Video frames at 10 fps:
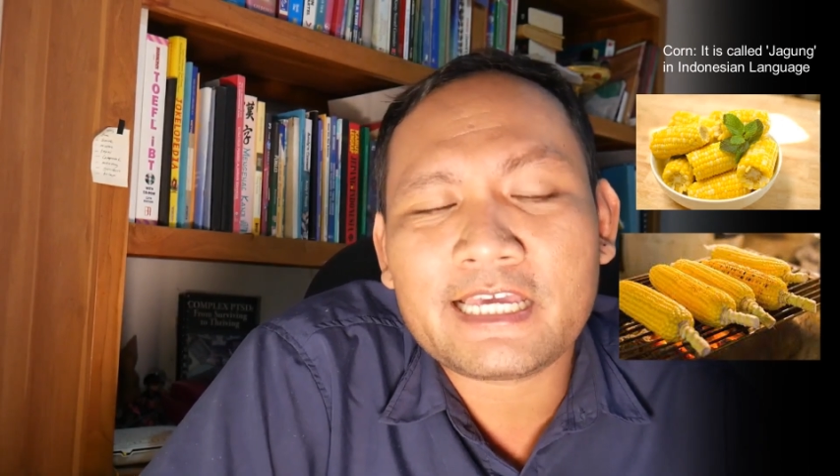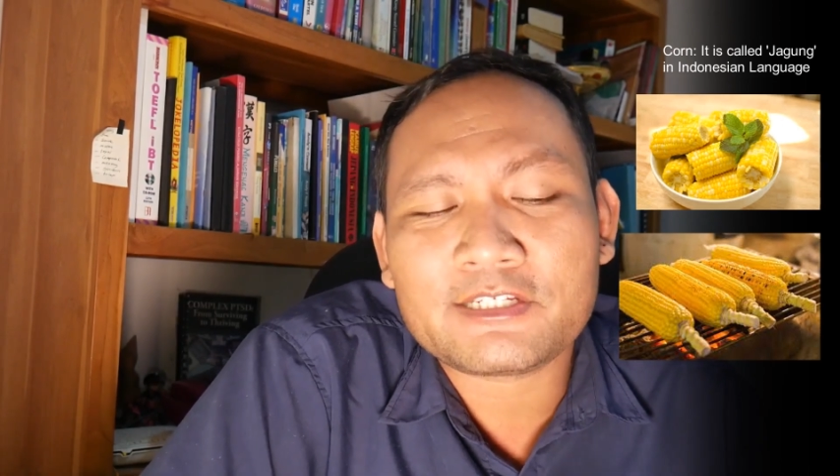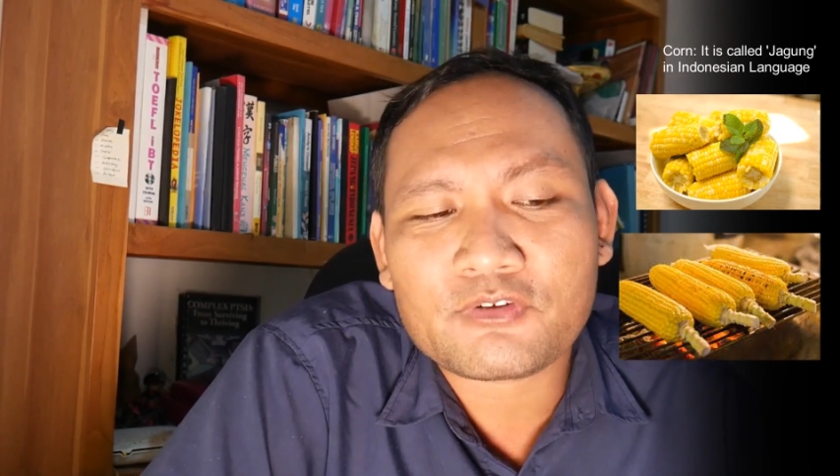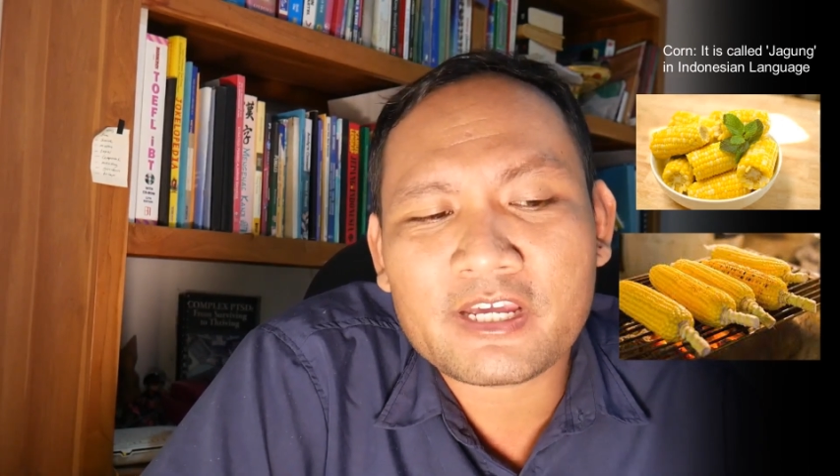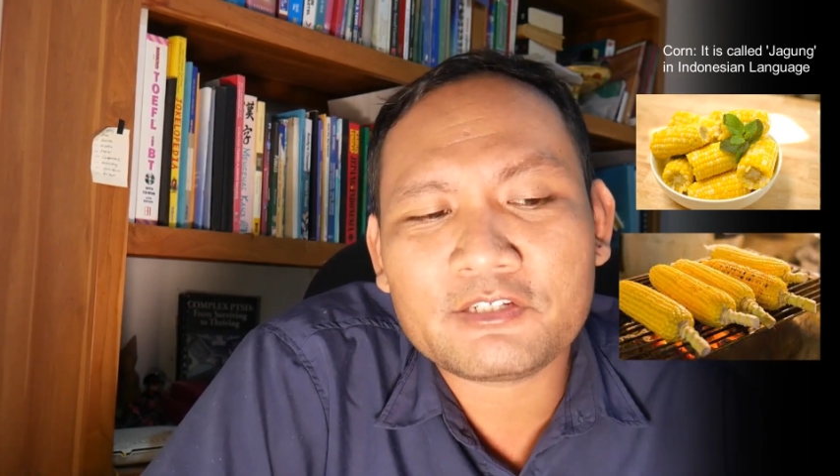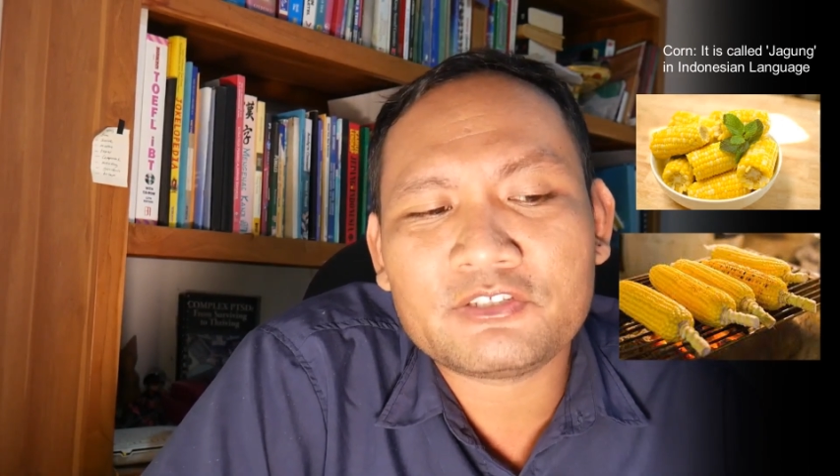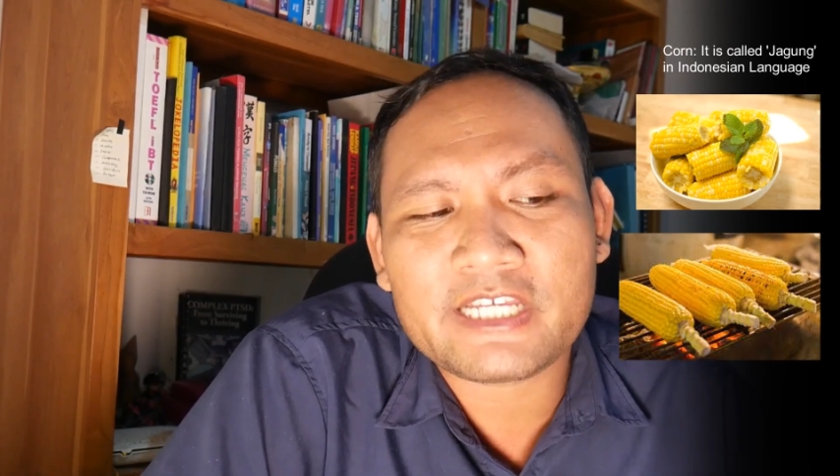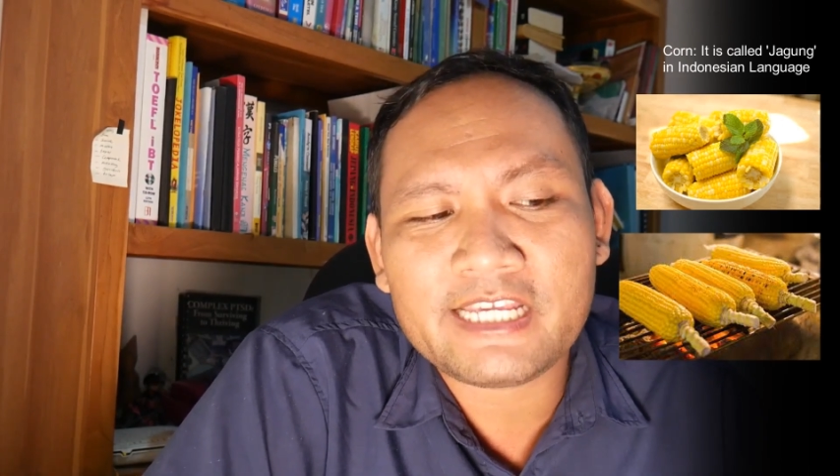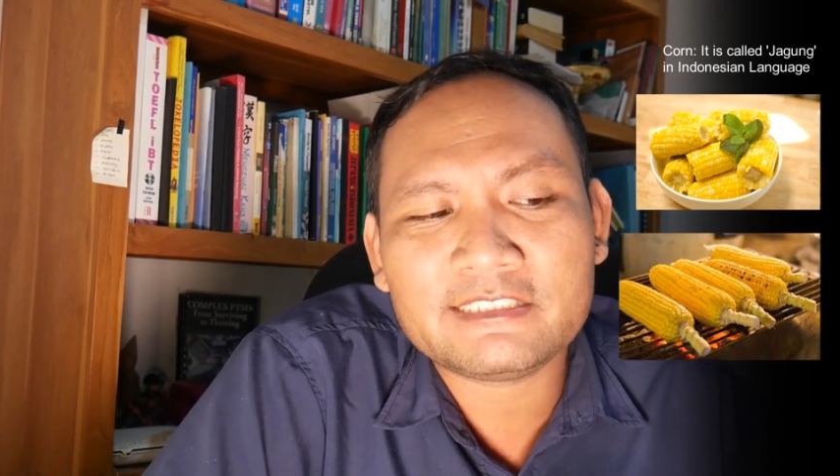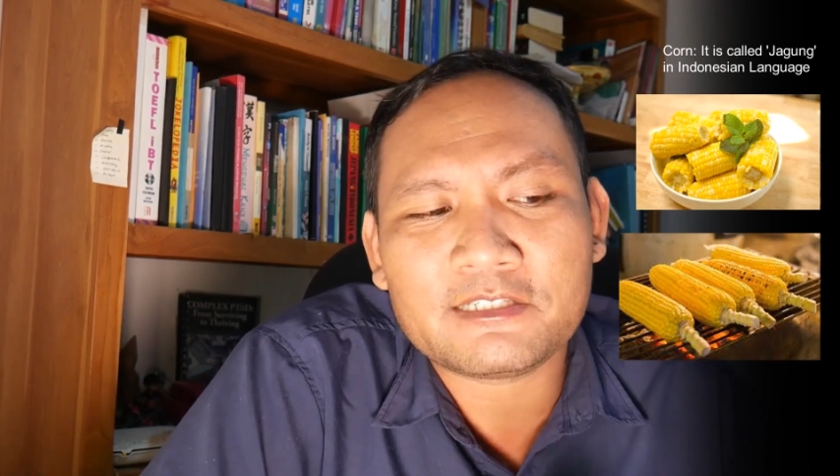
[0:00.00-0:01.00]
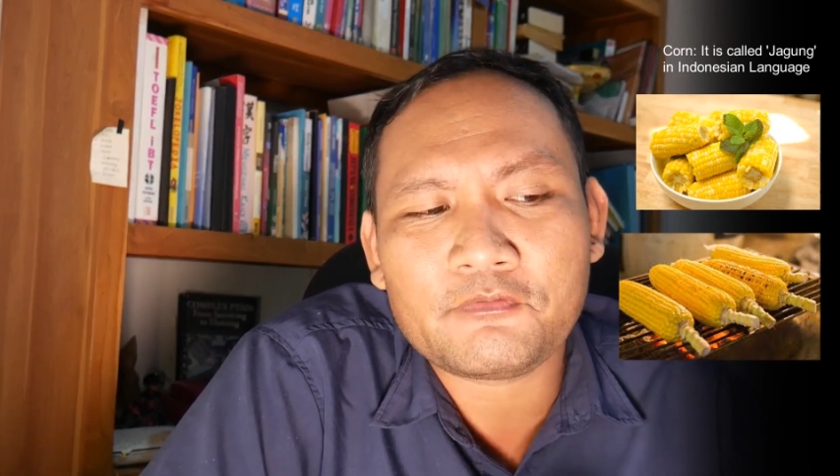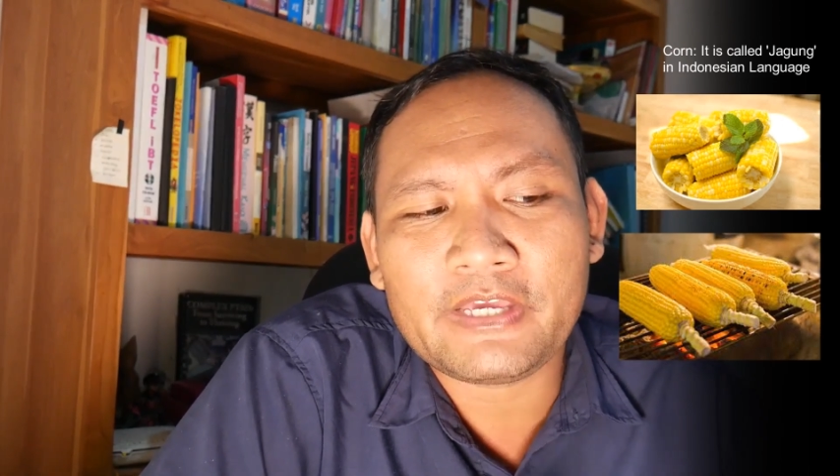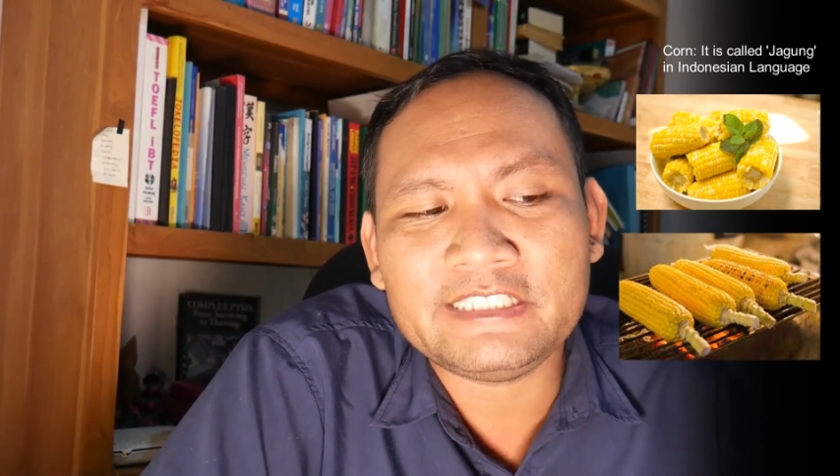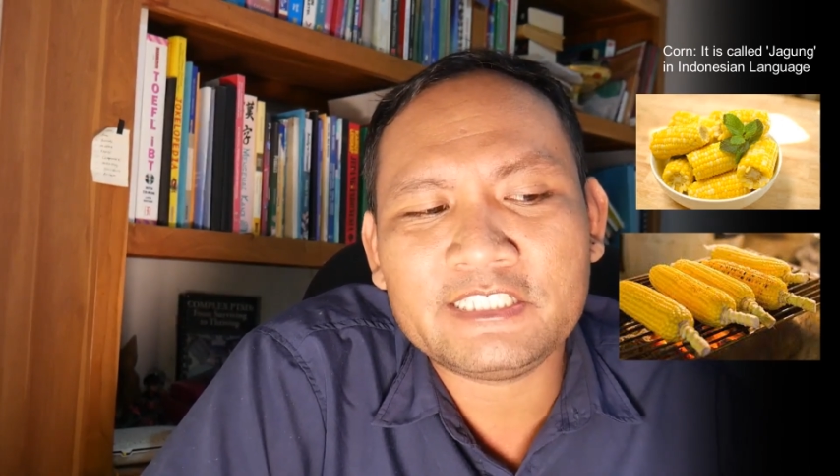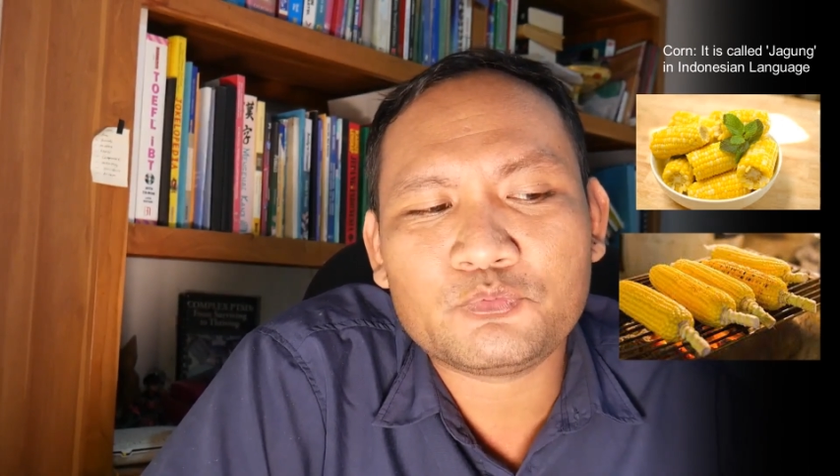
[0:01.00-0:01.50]
I try to take some
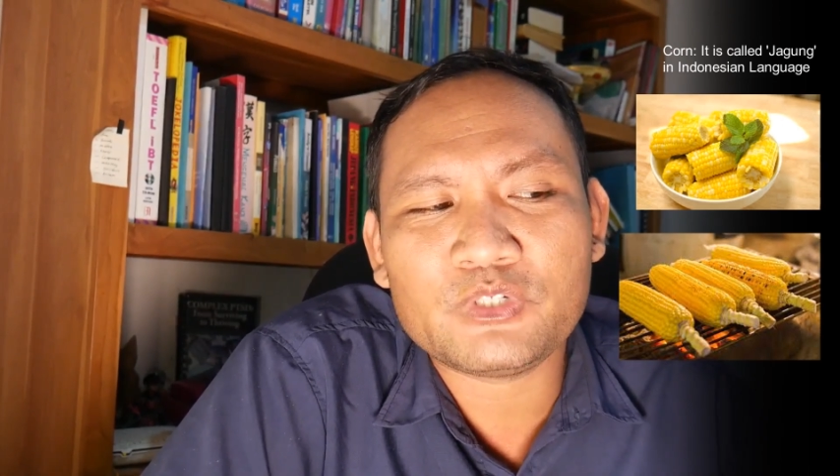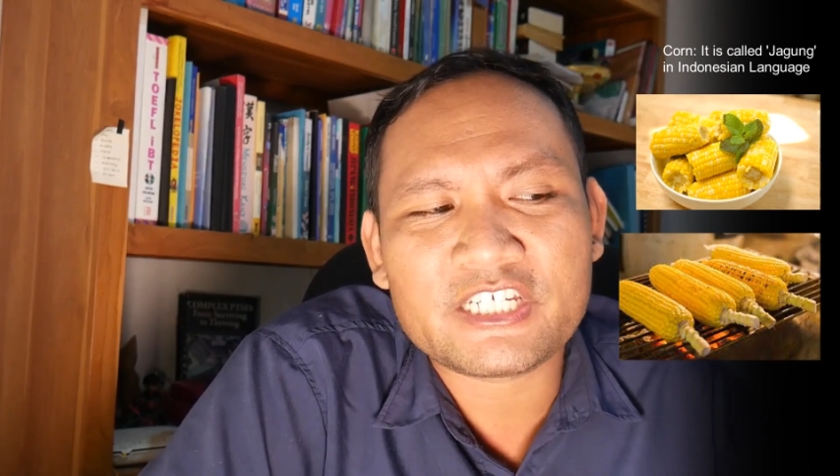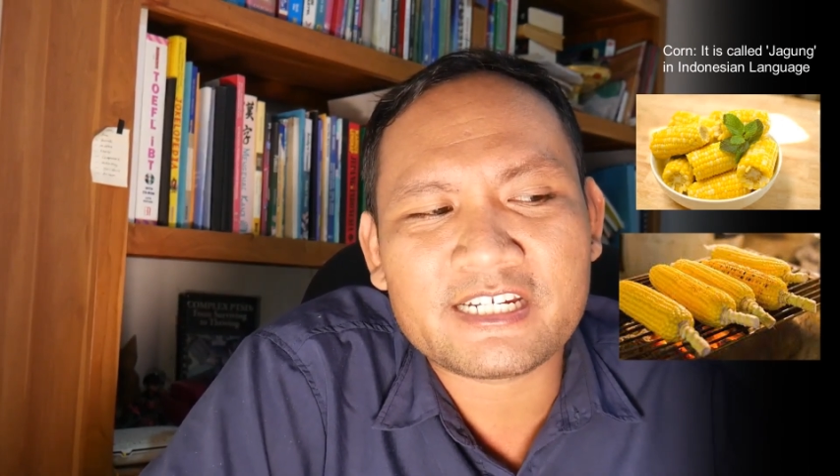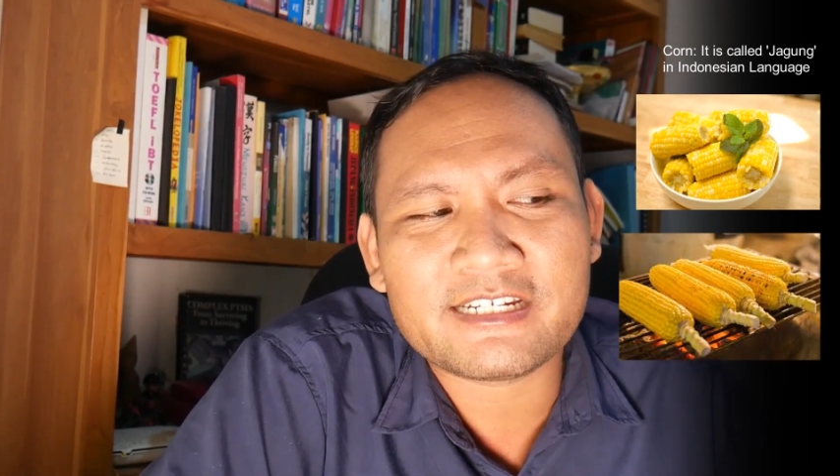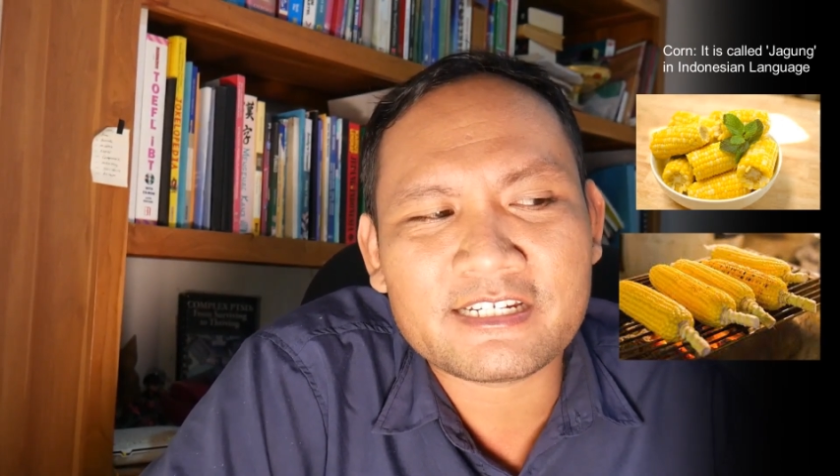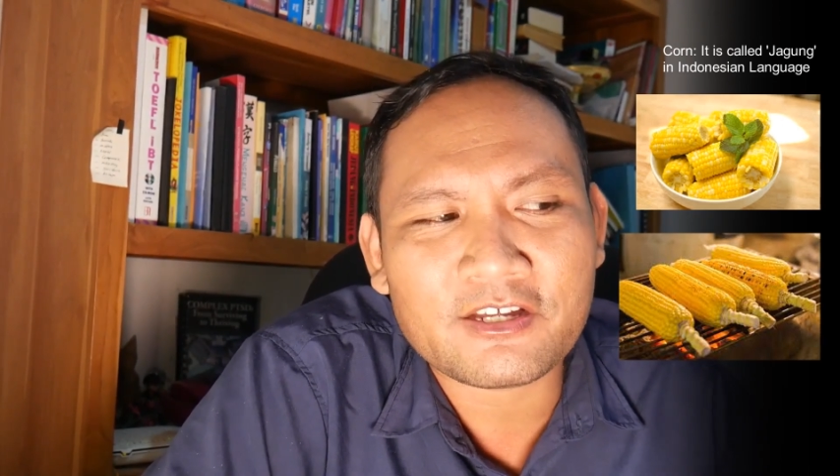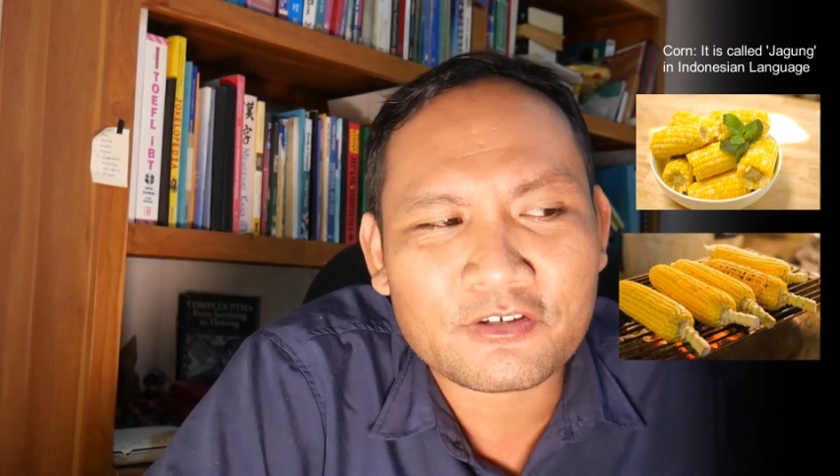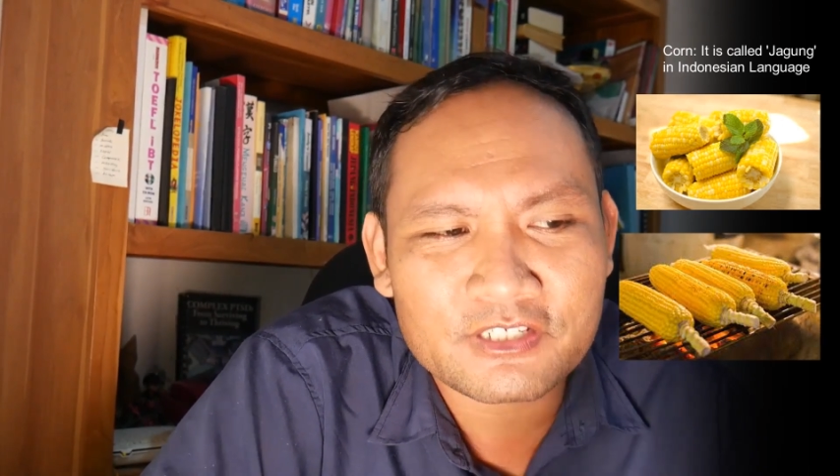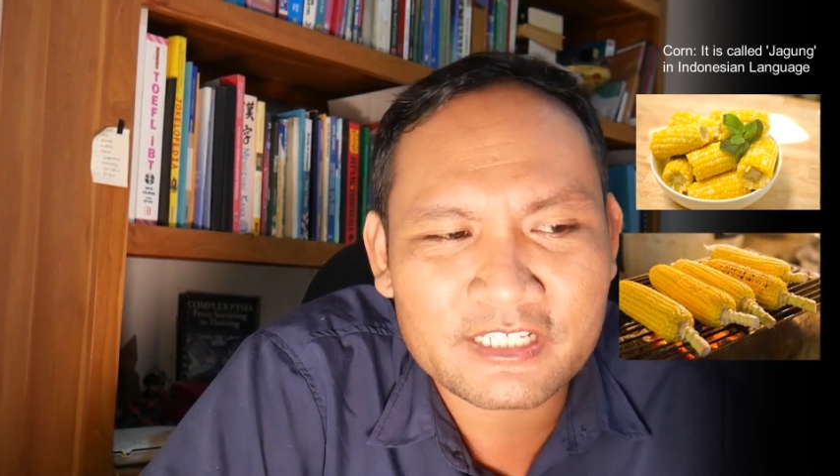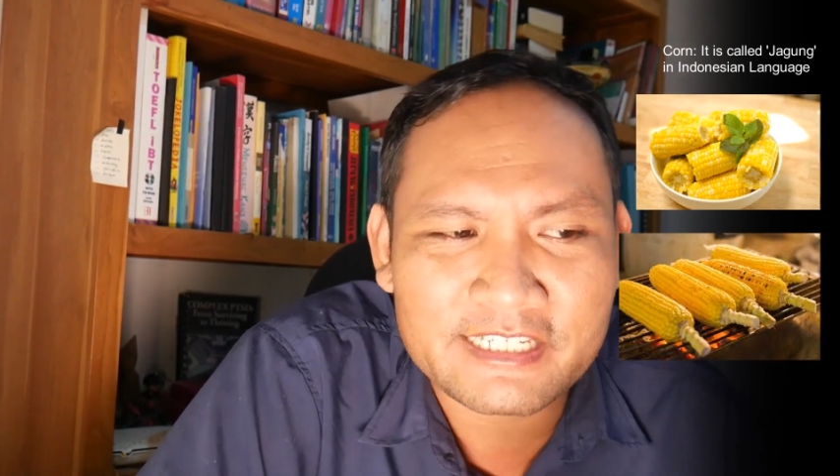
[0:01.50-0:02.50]
veggies which are not